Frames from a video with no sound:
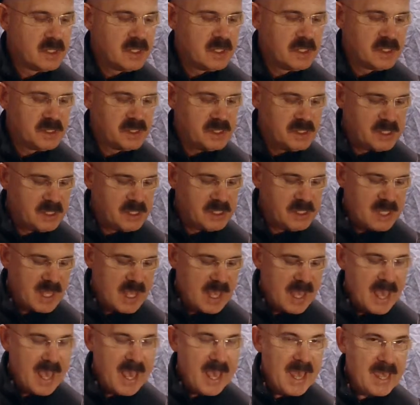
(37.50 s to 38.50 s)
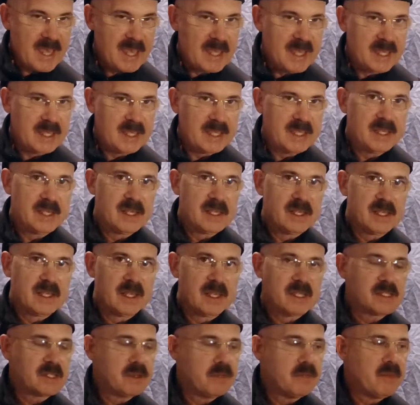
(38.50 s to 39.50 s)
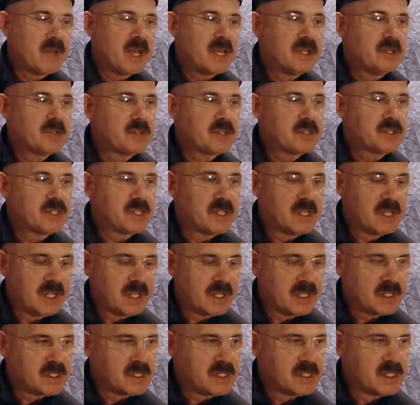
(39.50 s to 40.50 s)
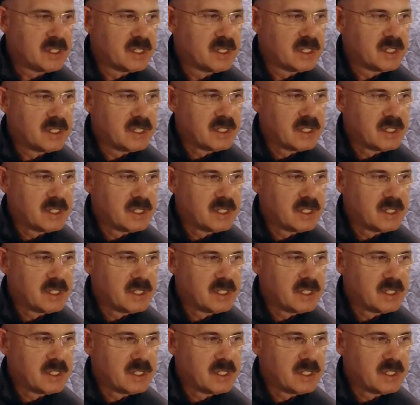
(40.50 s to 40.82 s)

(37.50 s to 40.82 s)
C to A, that's a major sixth.